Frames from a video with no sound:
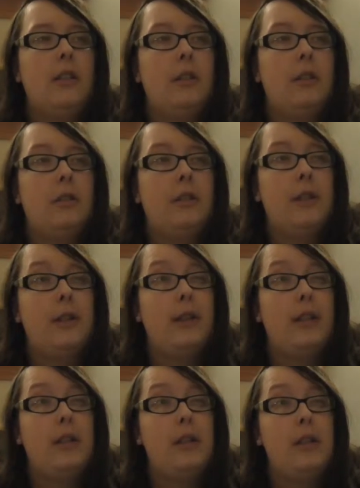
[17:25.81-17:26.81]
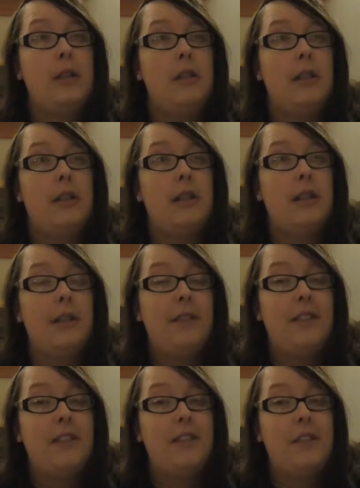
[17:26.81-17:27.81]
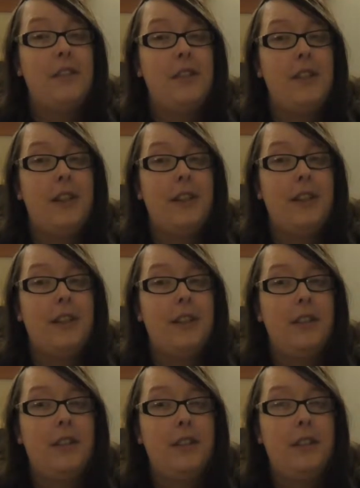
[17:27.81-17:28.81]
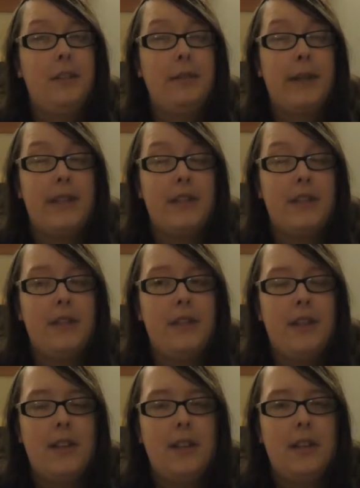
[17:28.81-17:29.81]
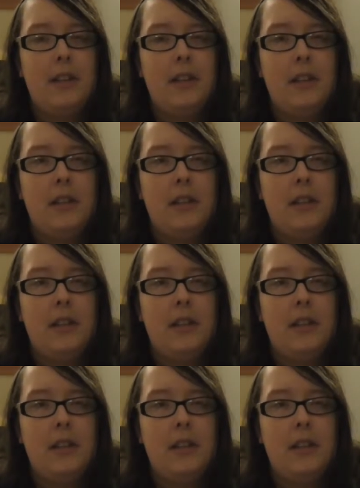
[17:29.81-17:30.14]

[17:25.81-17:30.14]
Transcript: So we left the studio, main studio.